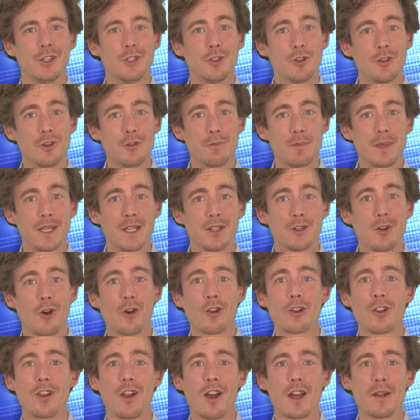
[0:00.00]
European
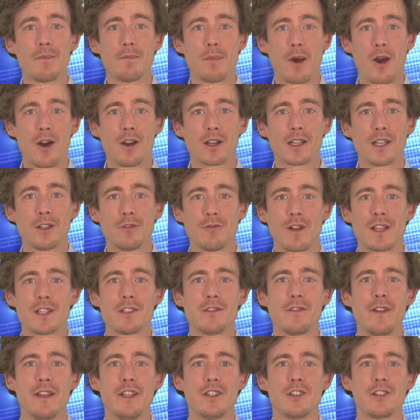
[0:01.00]
online parking
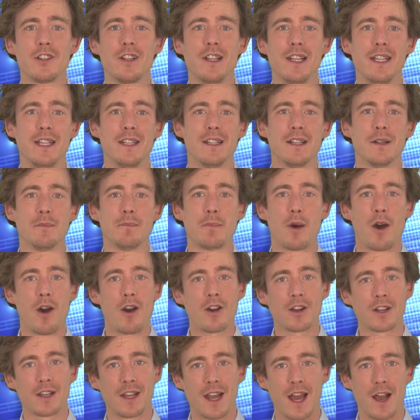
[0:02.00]
reservation leader
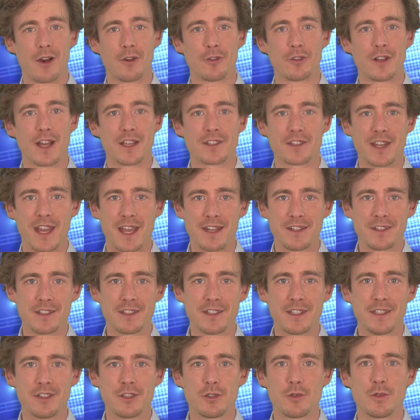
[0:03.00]
ParkCloud has
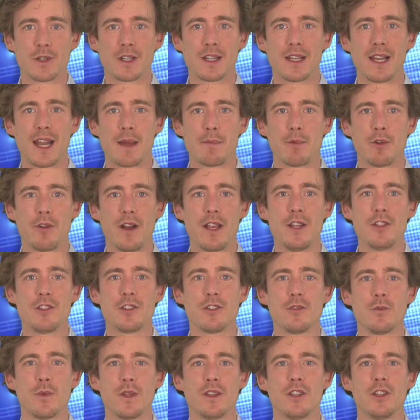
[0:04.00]
entered into a
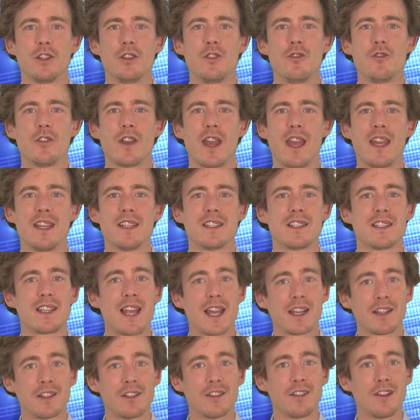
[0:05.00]
collaboration with the UK's
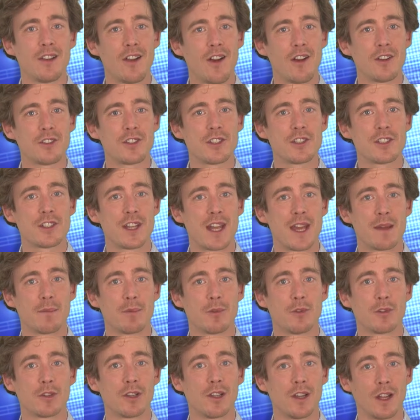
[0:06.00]
second largest
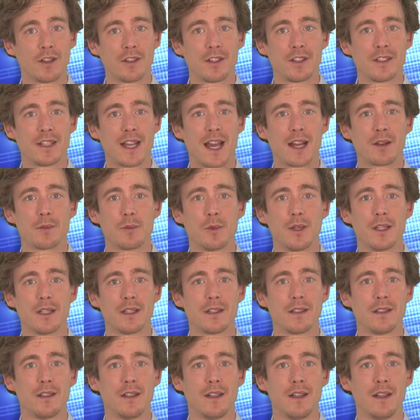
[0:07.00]
airport, London
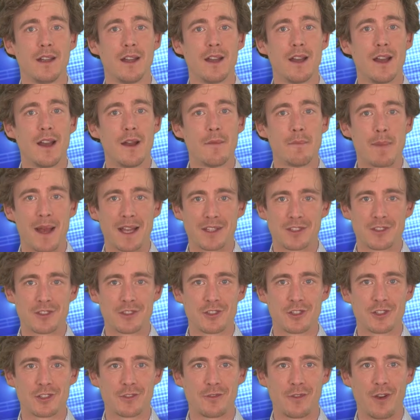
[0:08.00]
Gatwick.
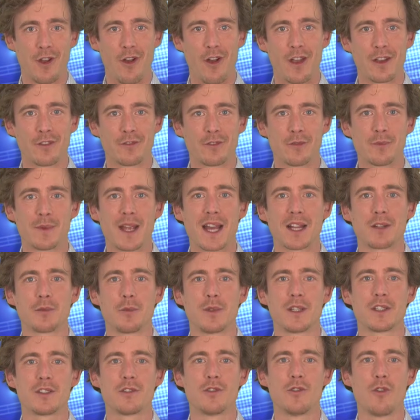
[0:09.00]
Passengers flying from
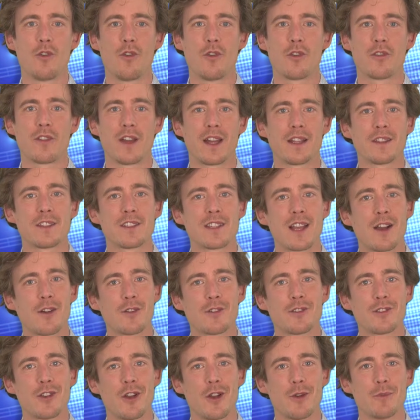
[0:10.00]
Gatwick's north and
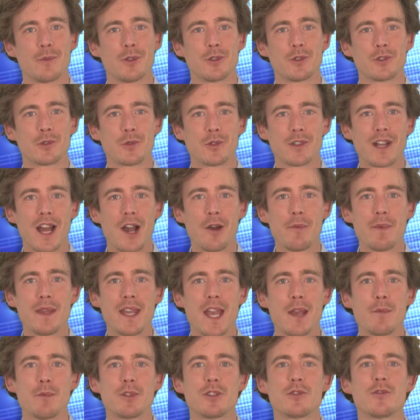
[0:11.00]
south terminals will now be
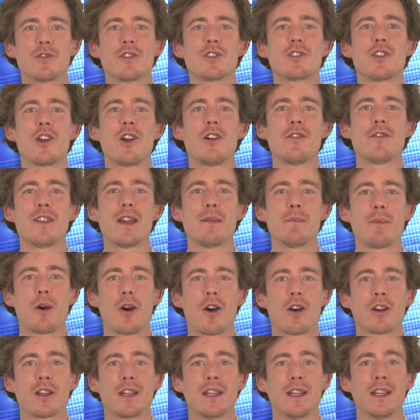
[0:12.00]
able to reserve their
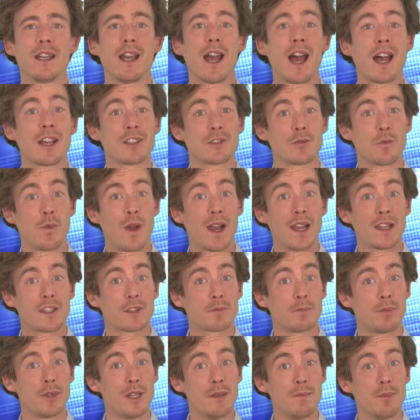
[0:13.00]
parking as well as
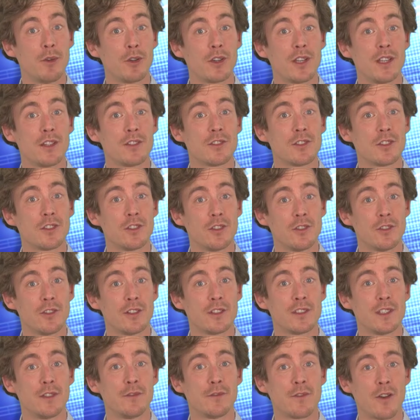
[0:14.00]
pre-booking
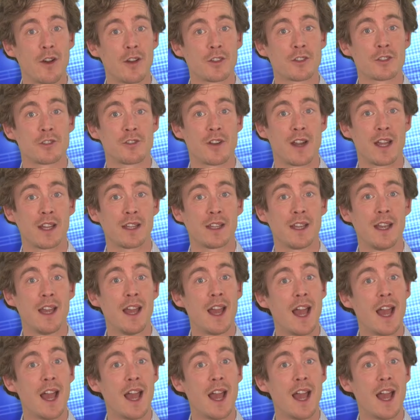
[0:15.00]
security fast track